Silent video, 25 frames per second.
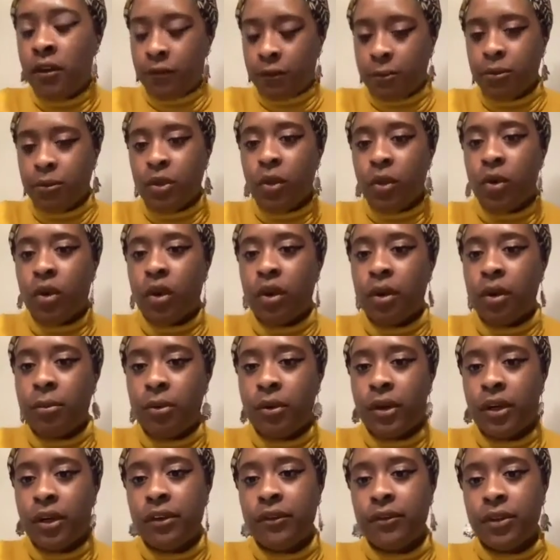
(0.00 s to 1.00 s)
from your
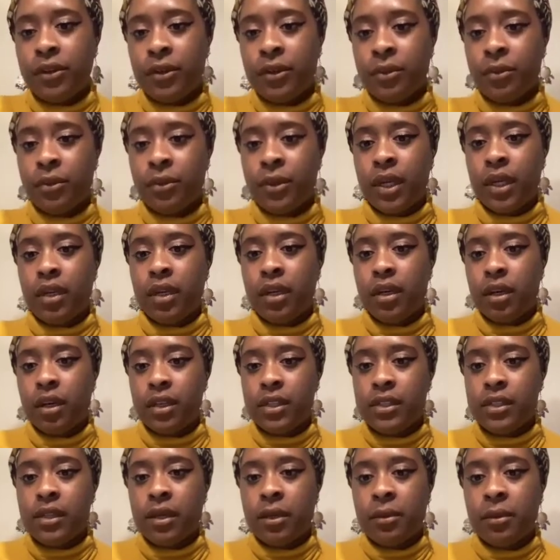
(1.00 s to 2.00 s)
point of view, what are
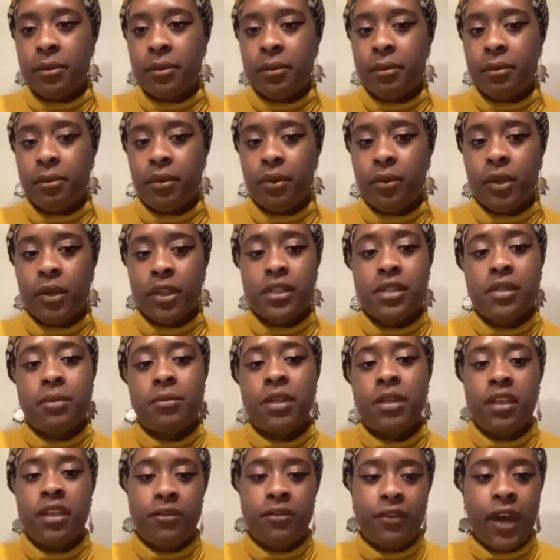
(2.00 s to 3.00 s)
some
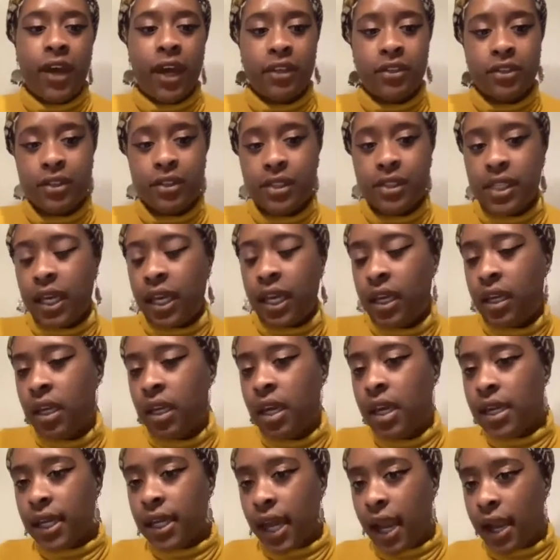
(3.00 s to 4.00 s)
key factors that
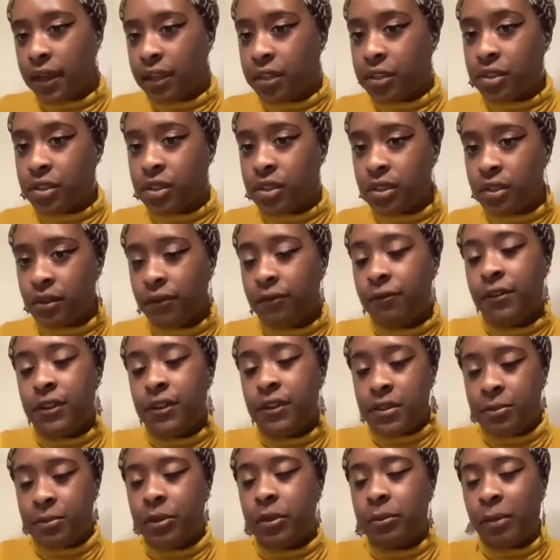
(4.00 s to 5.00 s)
candidates,
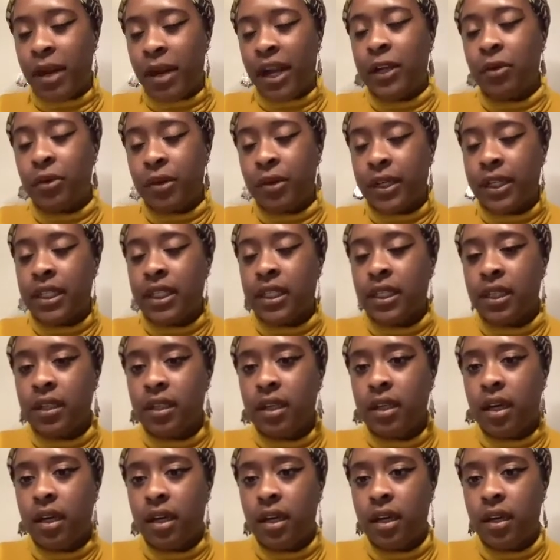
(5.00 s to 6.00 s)
visible minority
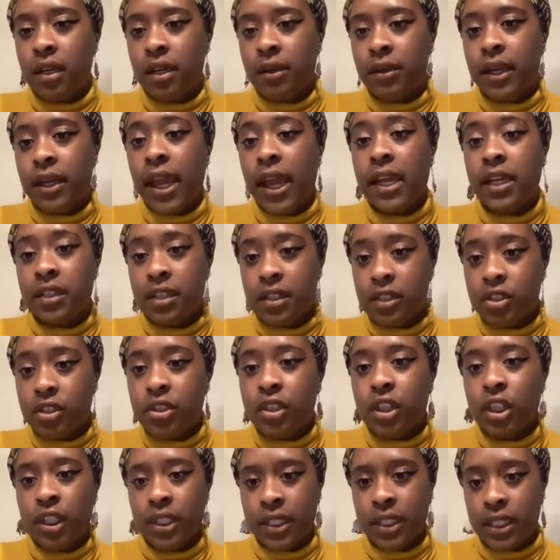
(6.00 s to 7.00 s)
candidates
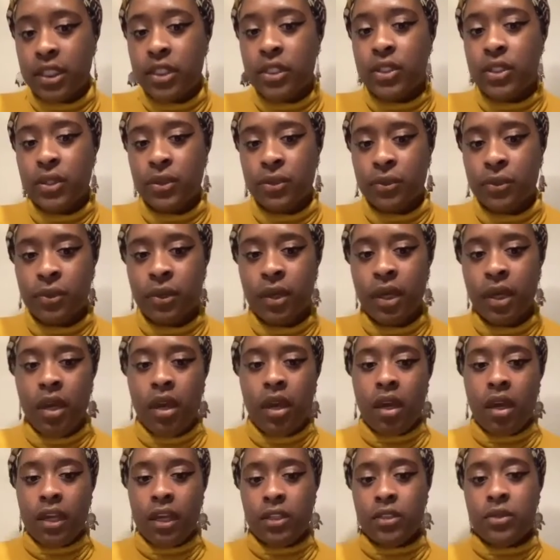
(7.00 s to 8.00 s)
should look into
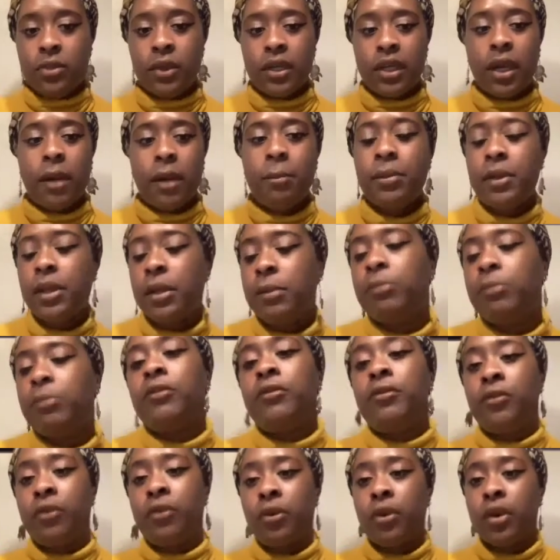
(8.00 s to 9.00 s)
a company
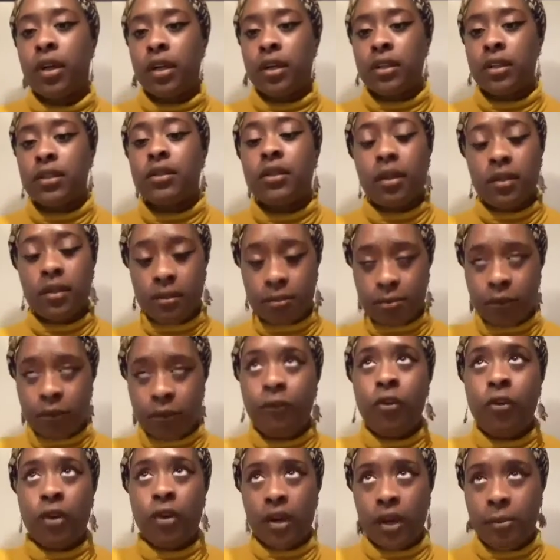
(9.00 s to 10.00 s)
before
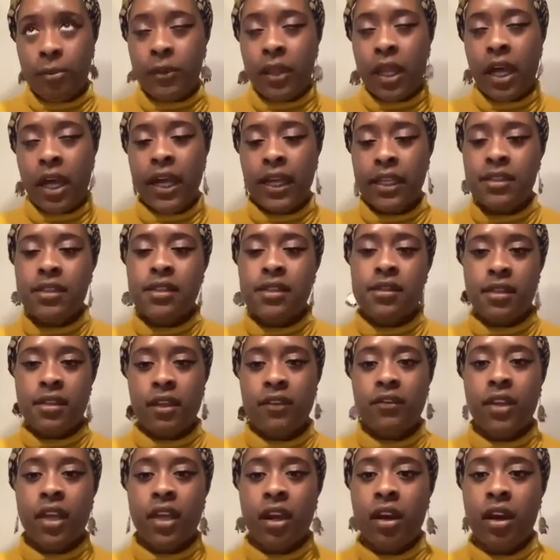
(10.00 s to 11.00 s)
applying to see
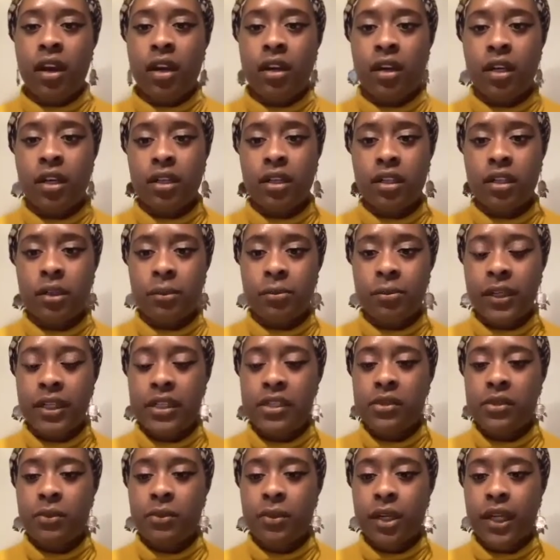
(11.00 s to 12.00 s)
if they're a good
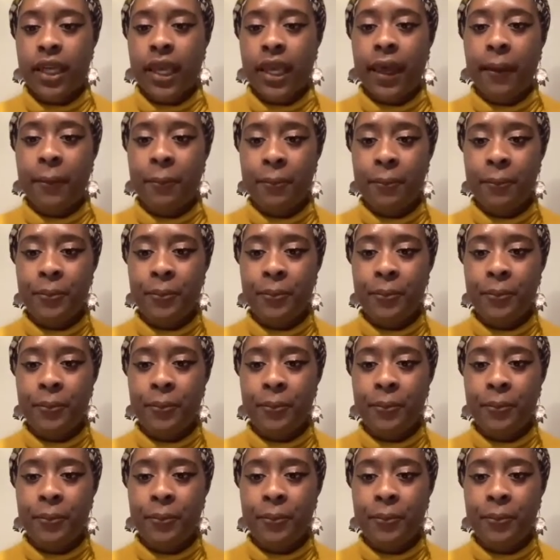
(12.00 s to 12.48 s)
place to work at?